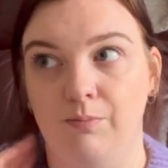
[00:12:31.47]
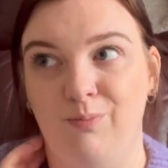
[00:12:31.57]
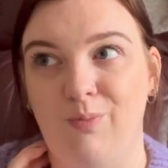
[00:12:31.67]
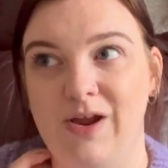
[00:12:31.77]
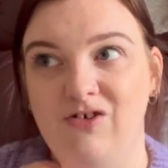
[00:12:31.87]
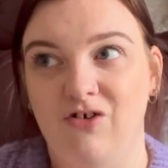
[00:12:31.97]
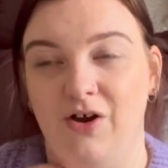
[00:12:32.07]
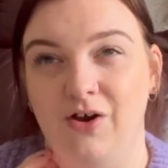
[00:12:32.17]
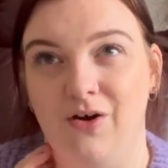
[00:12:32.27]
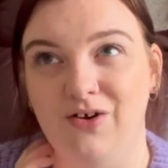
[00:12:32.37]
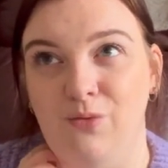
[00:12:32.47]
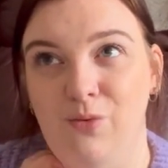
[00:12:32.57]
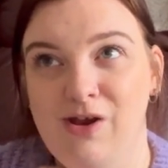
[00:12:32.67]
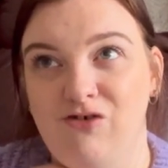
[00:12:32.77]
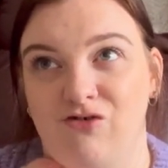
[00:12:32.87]
which I kind of
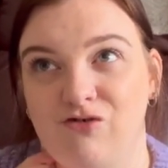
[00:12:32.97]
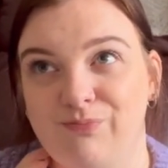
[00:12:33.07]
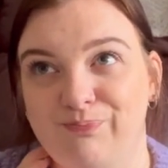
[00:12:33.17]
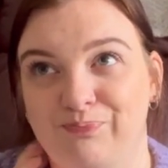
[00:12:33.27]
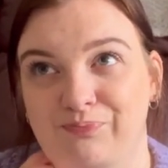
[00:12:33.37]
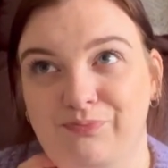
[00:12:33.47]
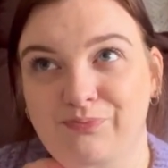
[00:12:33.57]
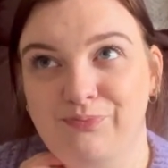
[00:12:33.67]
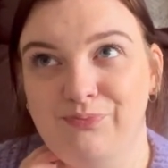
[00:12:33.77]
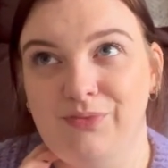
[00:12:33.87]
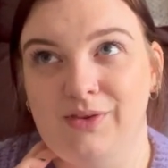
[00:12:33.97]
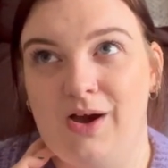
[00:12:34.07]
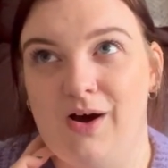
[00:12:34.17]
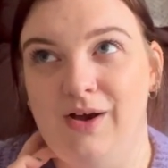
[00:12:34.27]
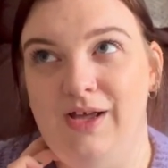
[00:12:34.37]
wish
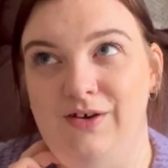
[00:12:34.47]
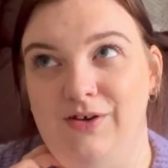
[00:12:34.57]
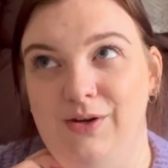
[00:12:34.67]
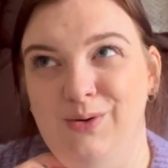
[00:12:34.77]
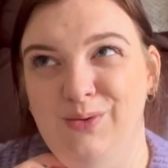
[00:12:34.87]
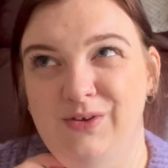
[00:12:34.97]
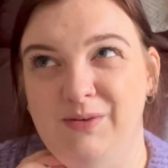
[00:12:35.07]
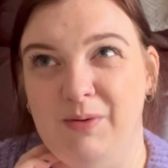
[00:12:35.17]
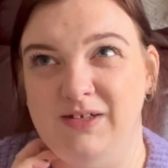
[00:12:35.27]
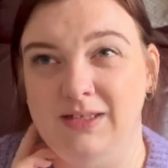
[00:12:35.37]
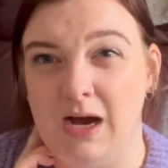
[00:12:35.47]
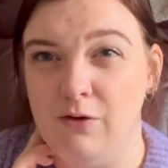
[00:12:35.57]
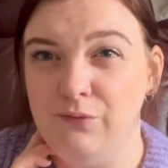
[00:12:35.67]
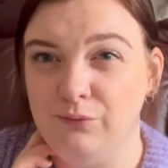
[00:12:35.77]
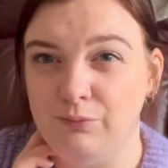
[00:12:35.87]
I had used
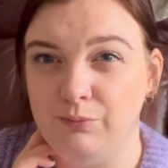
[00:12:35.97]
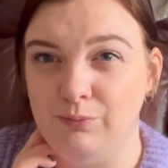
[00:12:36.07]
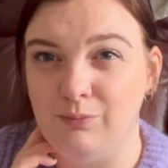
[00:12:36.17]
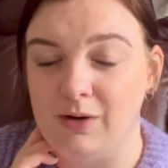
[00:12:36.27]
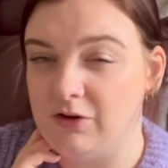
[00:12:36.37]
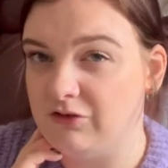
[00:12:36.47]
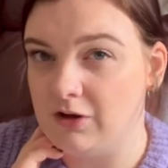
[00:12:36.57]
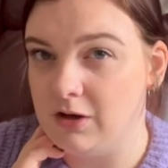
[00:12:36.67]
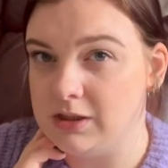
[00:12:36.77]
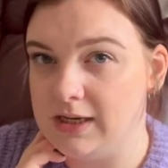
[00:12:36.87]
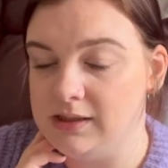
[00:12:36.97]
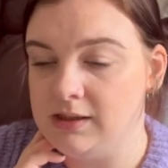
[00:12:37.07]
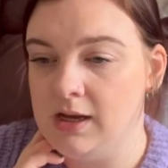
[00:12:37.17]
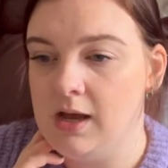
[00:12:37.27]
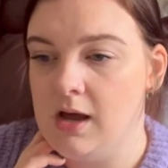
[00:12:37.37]
myself when I started,
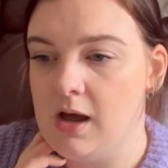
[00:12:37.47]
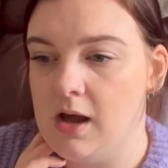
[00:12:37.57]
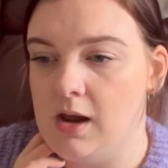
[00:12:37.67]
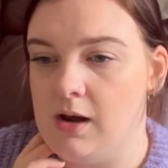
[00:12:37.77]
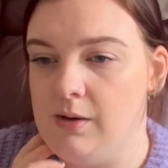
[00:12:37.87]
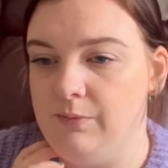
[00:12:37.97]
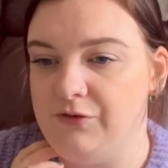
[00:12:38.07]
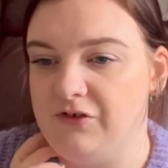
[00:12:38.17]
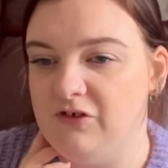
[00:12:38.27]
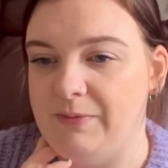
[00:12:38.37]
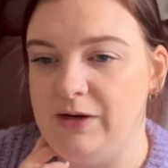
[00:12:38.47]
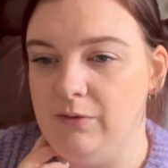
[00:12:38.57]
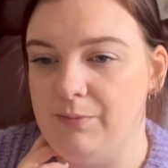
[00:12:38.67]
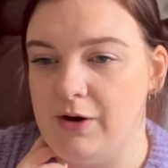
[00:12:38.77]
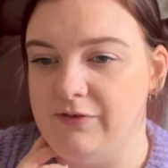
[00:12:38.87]
um, just to speed up
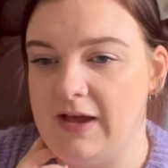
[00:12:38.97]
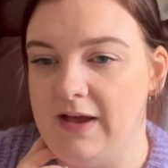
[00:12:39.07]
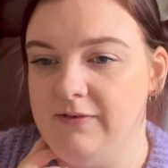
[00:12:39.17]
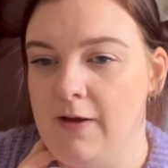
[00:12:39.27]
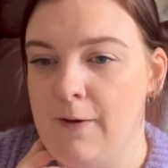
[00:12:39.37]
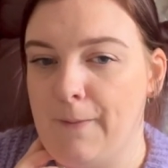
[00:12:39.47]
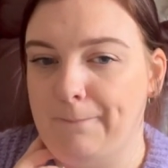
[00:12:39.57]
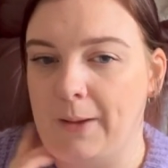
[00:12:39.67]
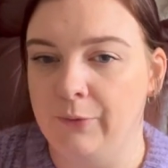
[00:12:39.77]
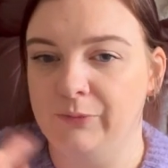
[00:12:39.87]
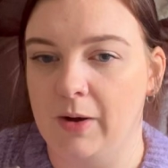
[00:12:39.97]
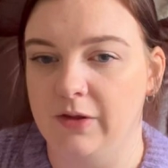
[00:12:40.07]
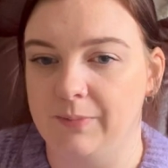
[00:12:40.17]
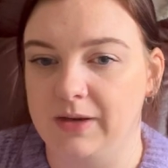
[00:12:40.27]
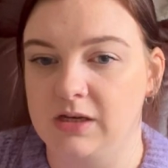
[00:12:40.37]
the process. I was part
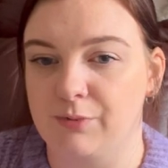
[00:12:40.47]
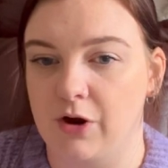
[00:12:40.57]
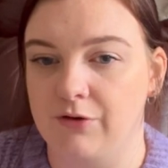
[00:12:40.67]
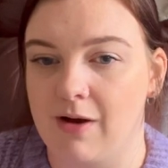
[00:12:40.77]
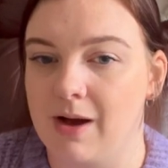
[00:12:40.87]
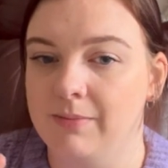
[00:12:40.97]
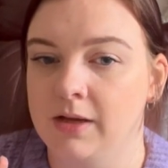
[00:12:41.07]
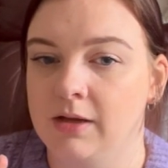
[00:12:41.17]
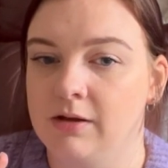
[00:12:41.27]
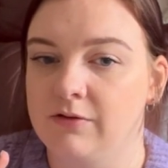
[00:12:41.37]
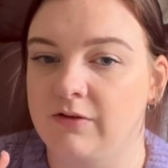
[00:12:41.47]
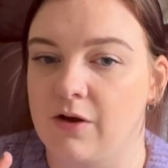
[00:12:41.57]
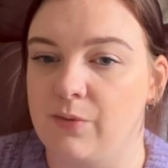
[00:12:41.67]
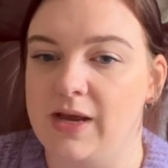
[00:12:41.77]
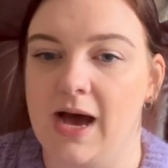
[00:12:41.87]
of the beta program, so
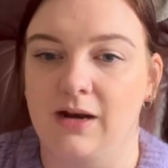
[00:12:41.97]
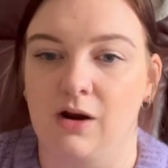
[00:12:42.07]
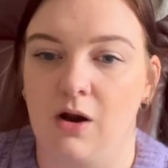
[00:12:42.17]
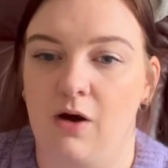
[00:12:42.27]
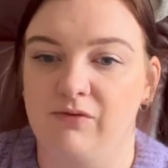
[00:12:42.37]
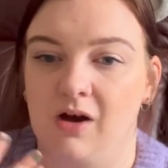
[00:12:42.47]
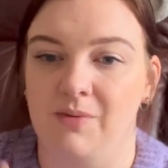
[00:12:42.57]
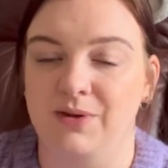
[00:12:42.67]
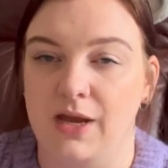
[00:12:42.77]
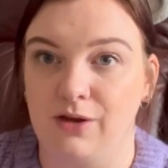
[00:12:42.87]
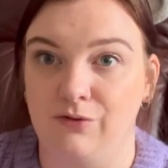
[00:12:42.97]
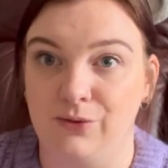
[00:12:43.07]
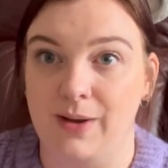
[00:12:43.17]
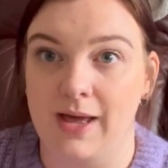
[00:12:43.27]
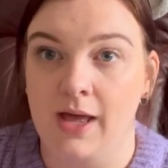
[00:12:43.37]
we had a lot of time to get used
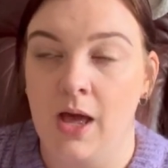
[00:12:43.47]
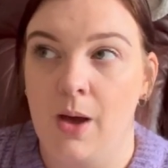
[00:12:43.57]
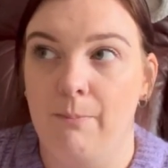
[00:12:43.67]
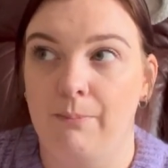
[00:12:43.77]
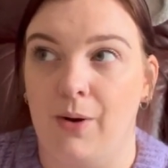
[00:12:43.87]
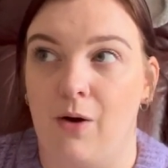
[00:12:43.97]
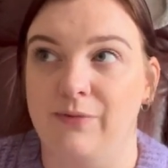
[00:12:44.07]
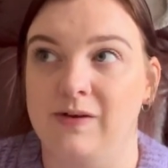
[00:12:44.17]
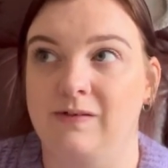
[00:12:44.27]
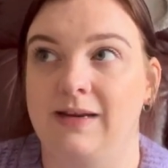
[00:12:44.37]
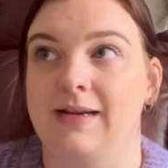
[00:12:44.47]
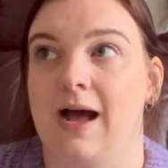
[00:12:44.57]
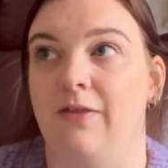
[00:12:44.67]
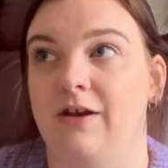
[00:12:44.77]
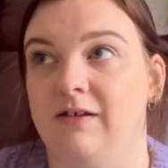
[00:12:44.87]
to it, but obviously
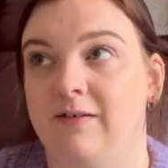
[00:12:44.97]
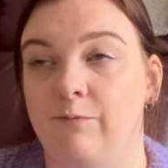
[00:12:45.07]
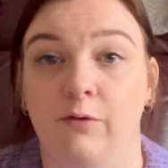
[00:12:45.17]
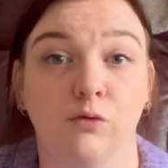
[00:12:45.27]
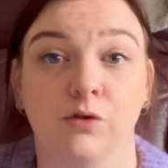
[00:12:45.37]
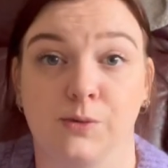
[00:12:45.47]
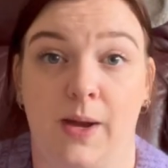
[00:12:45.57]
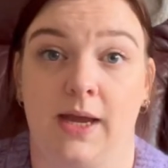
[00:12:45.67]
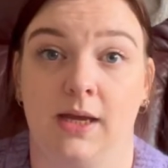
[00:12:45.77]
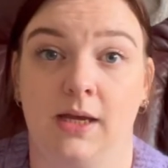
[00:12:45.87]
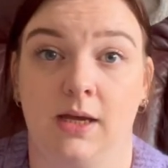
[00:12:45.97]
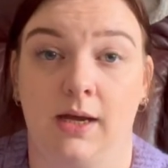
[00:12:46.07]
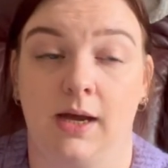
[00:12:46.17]
now that it's in full swing,